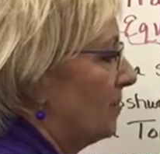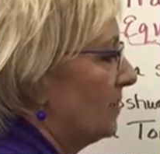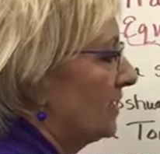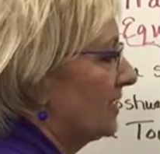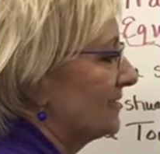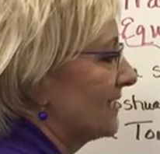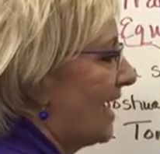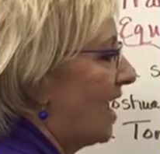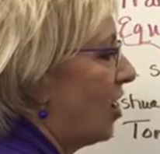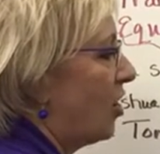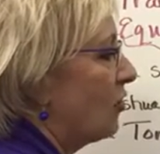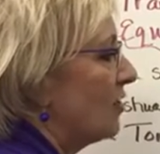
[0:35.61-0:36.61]
because I
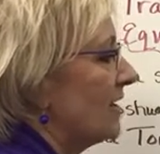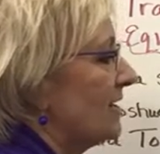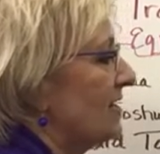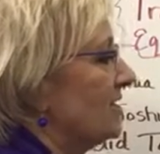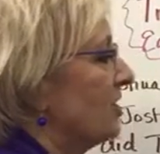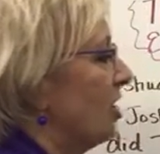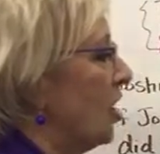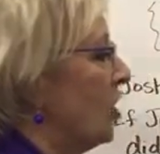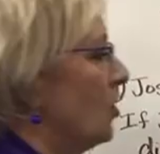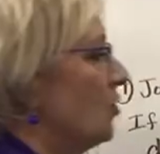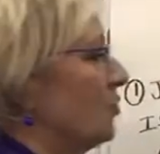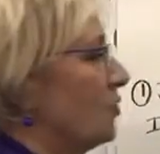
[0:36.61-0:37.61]
already
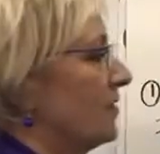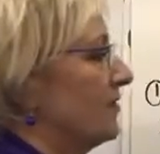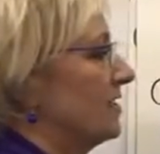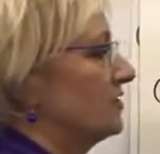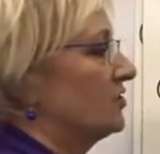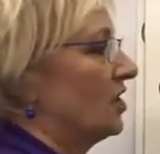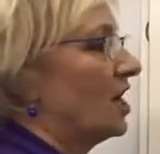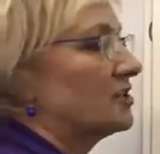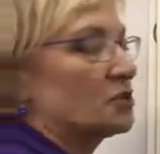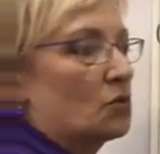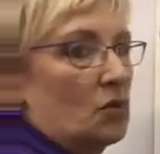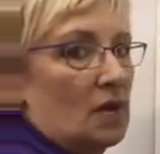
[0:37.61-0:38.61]
know that
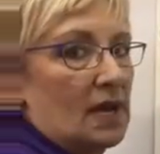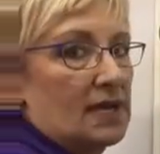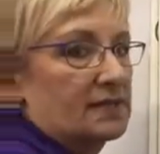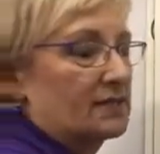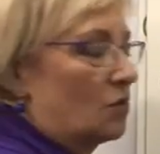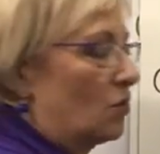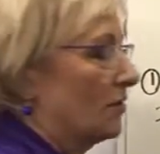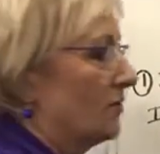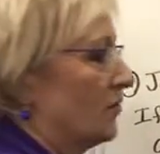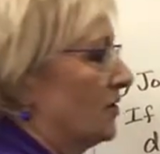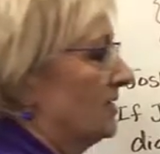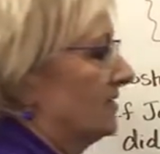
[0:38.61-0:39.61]
Joshua has scored
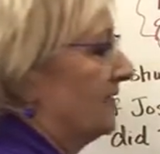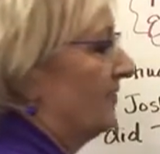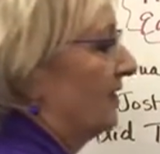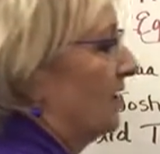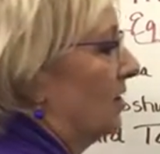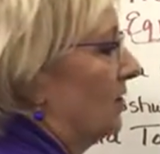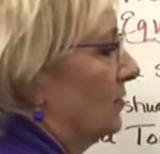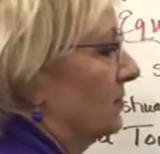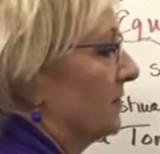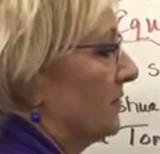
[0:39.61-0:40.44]
37 goals.